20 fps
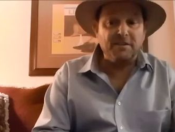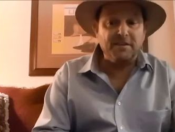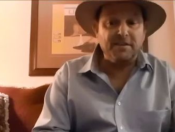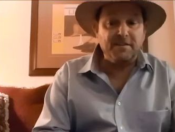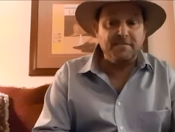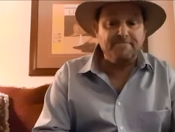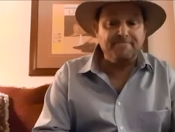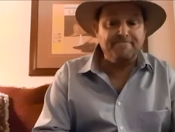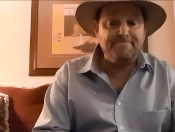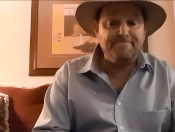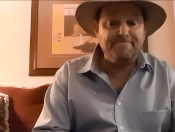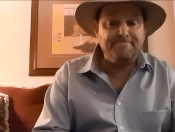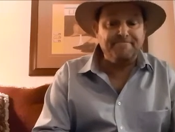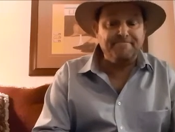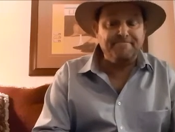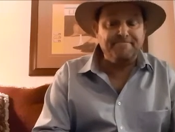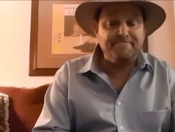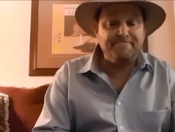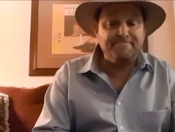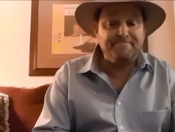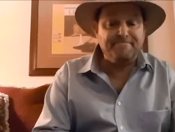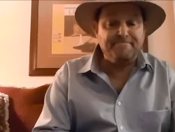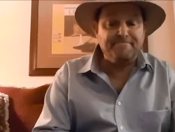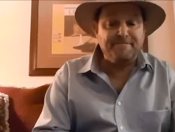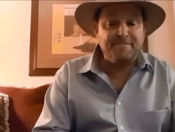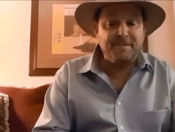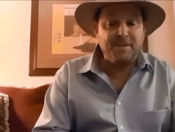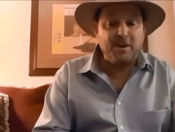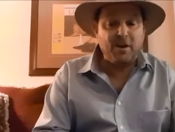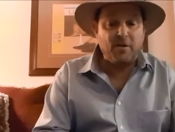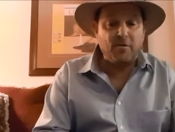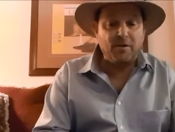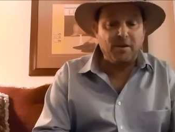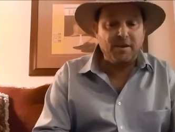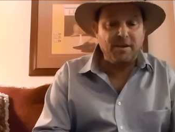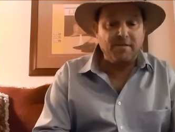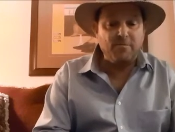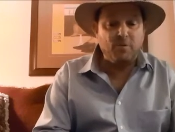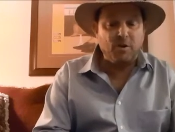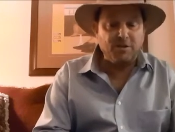and
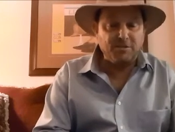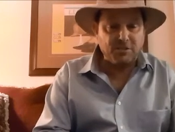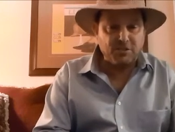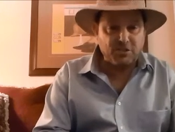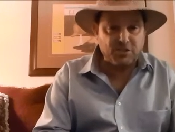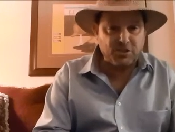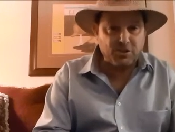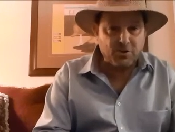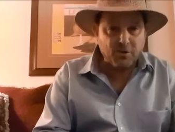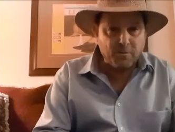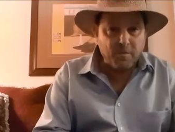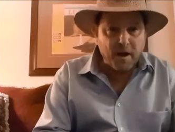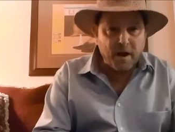he wasn't sure